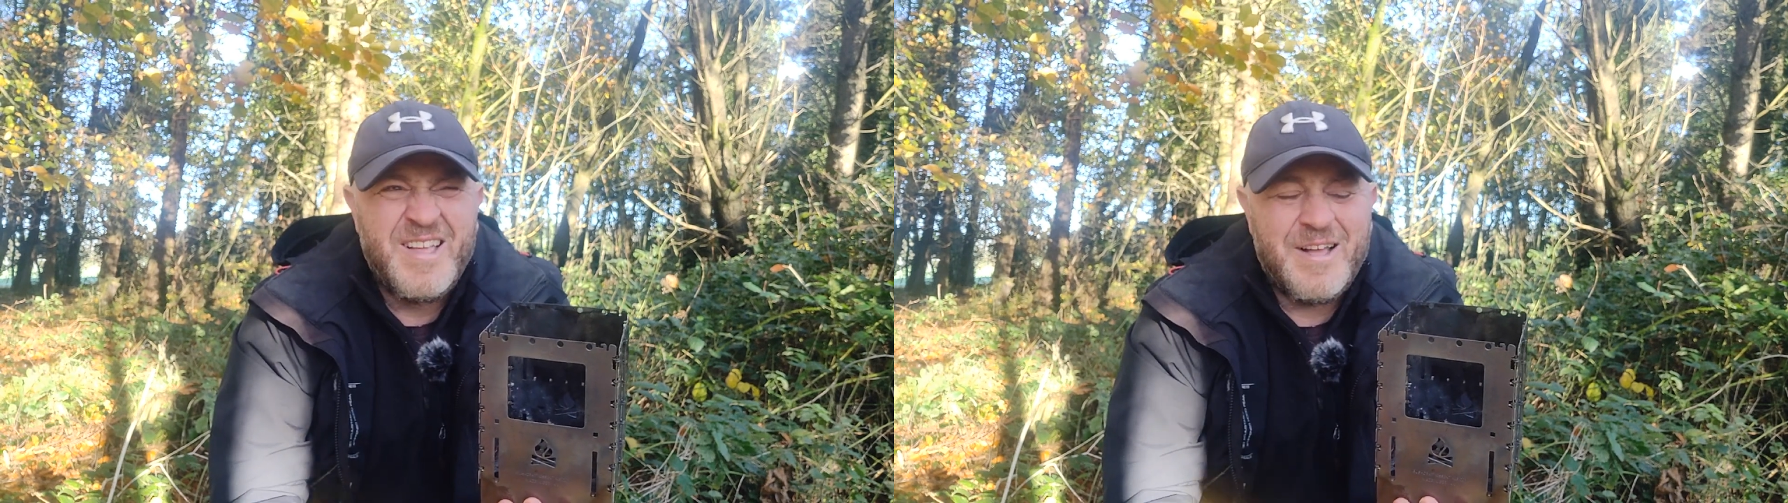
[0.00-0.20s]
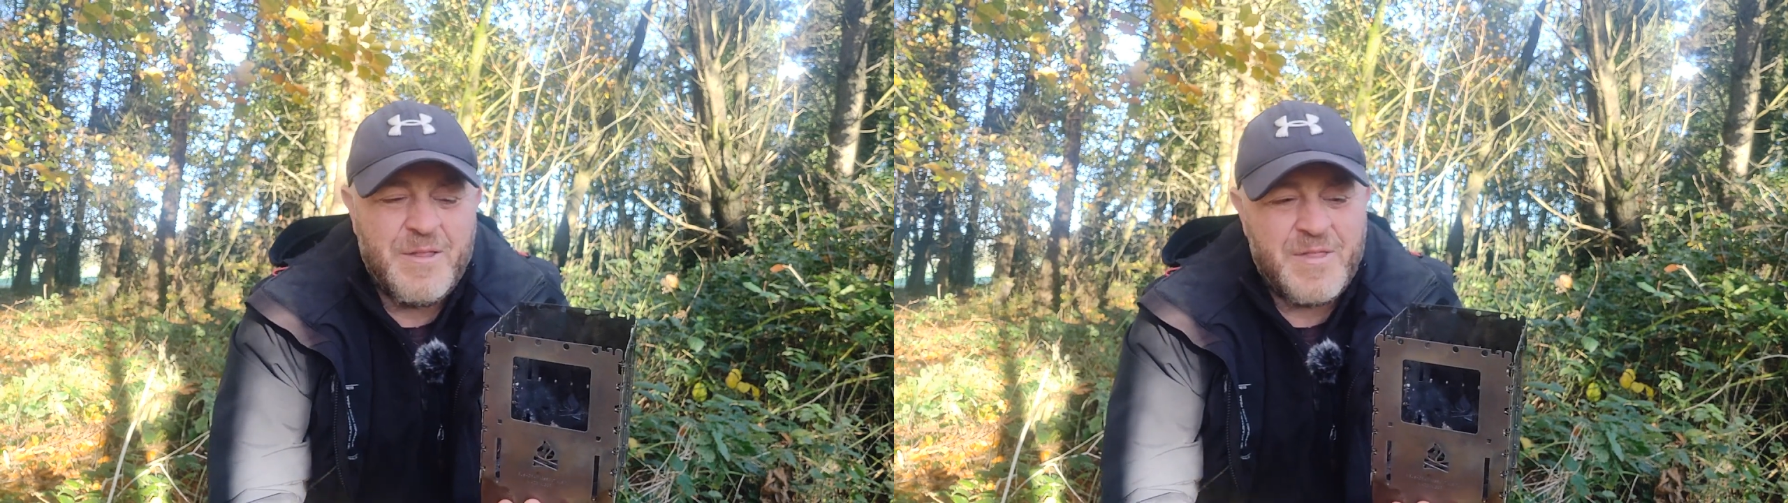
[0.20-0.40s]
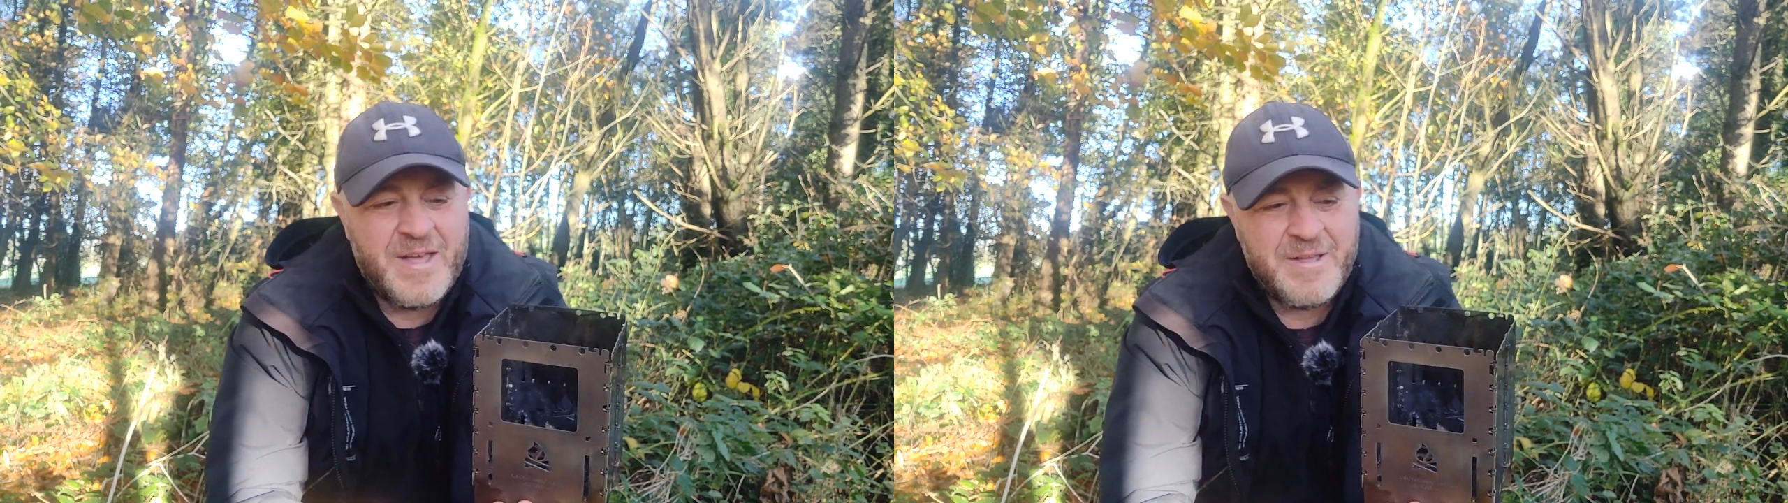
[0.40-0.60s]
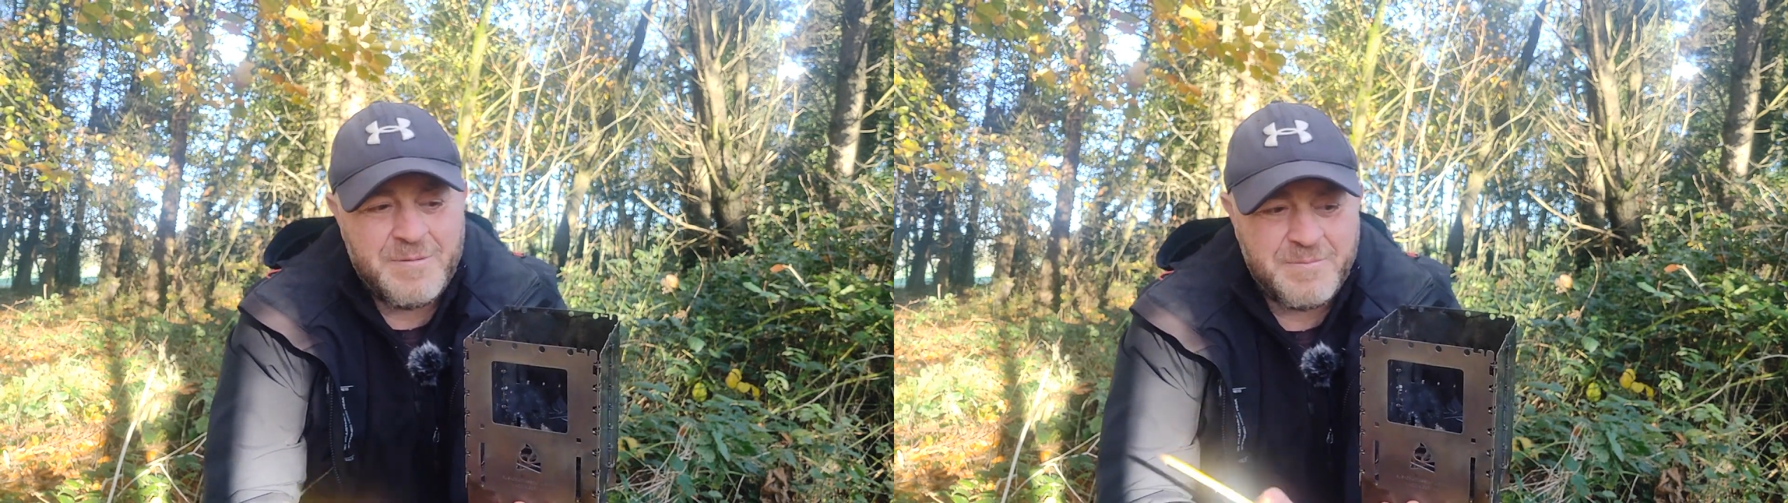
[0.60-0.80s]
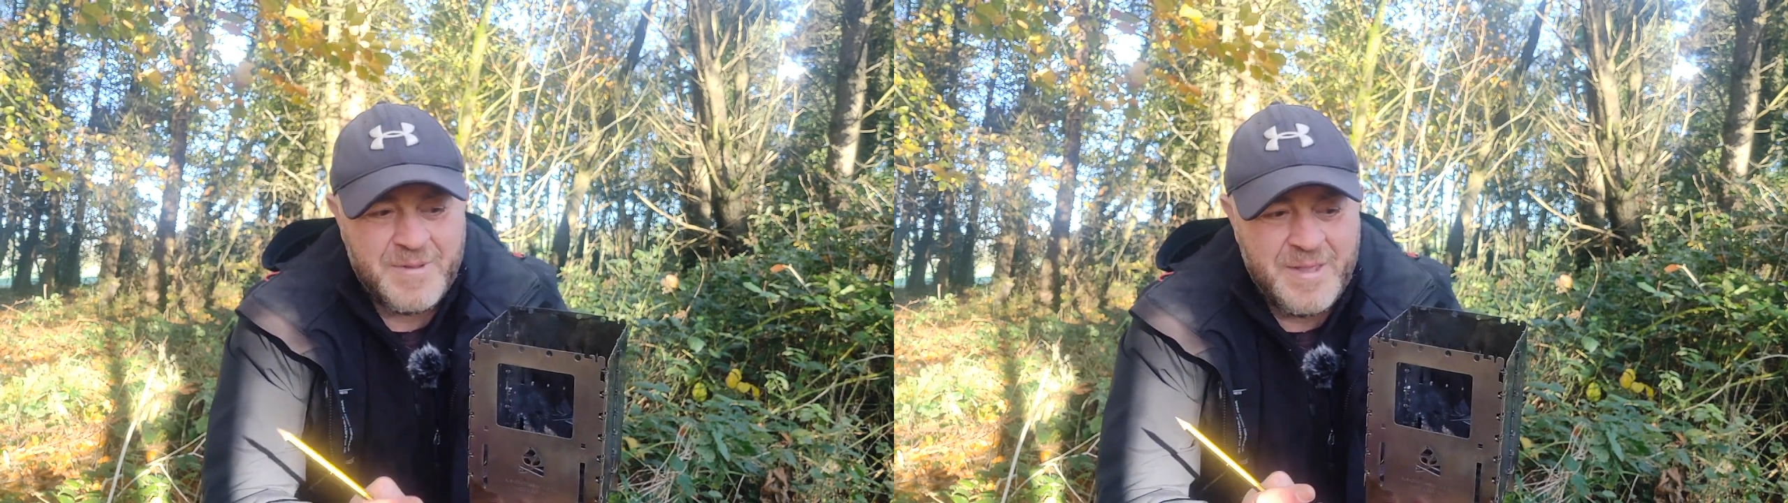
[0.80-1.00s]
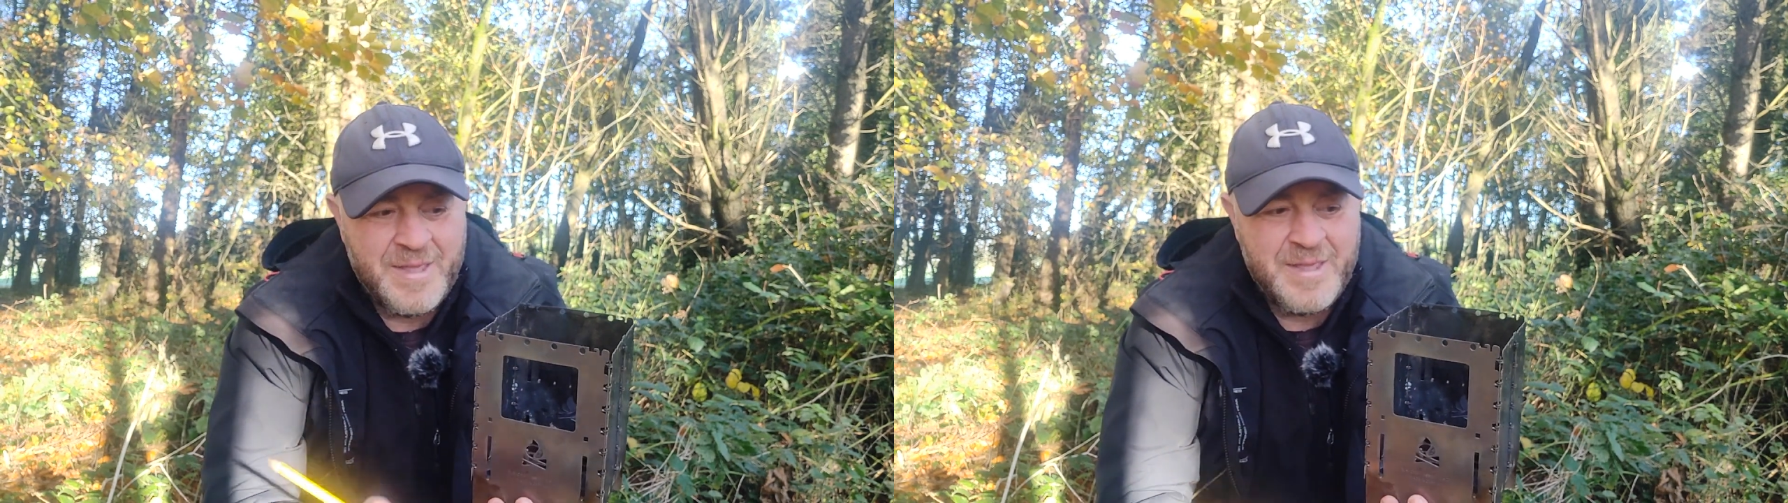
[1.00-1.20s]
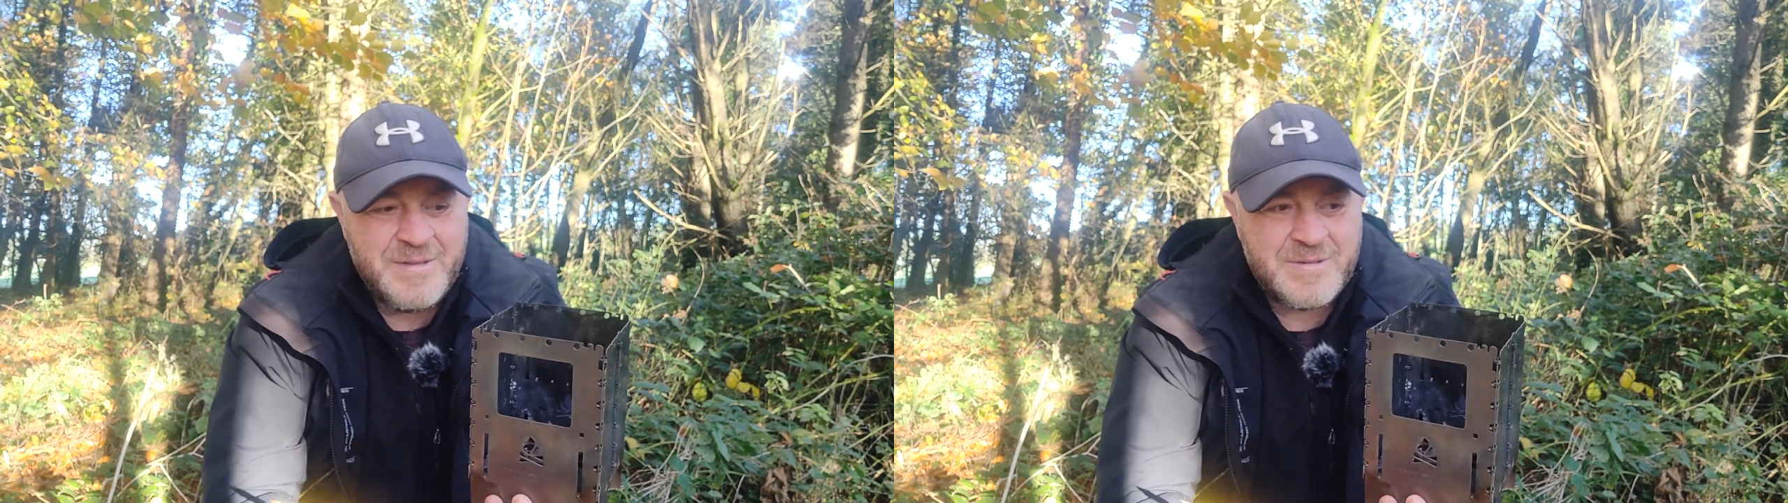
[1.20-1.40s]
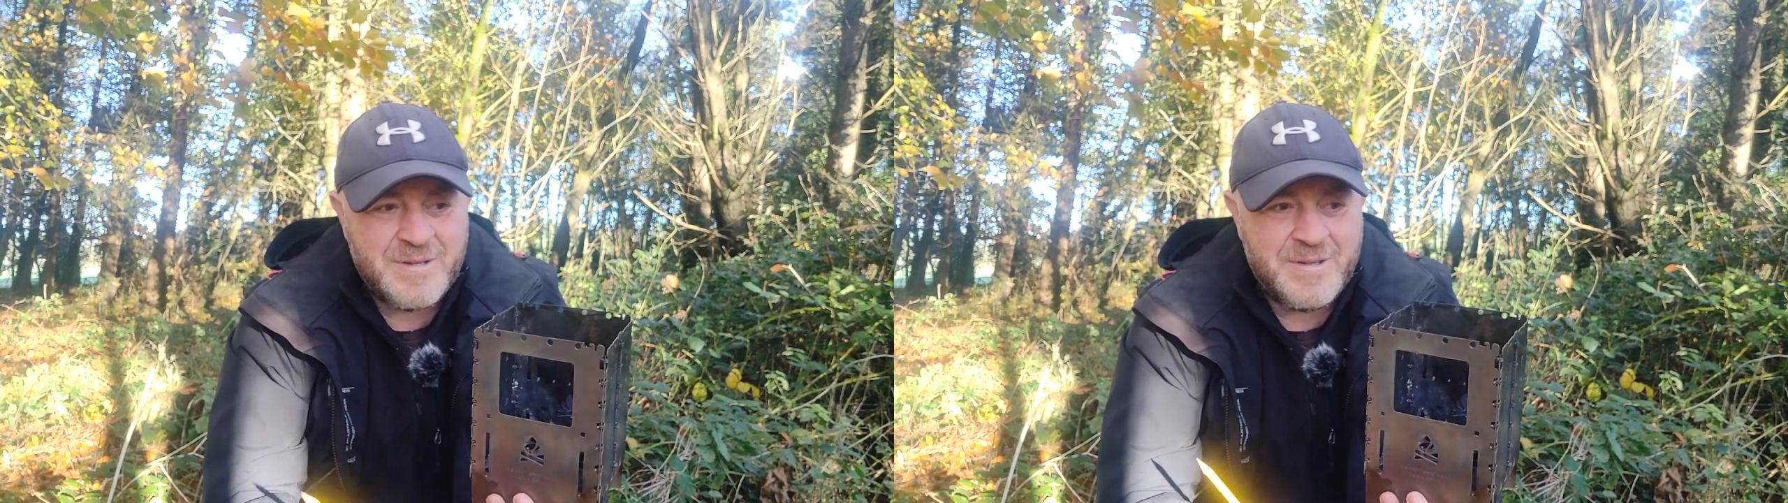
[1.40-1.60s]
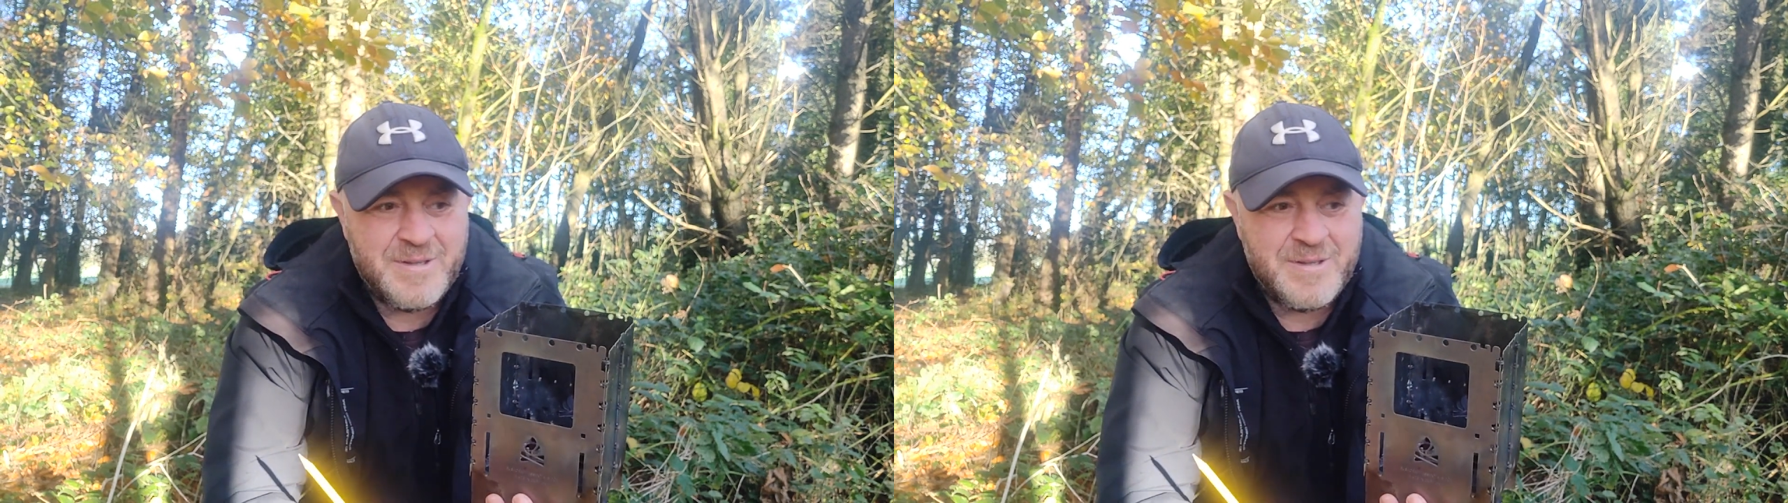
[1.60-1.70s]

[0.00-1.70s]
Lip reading: And that is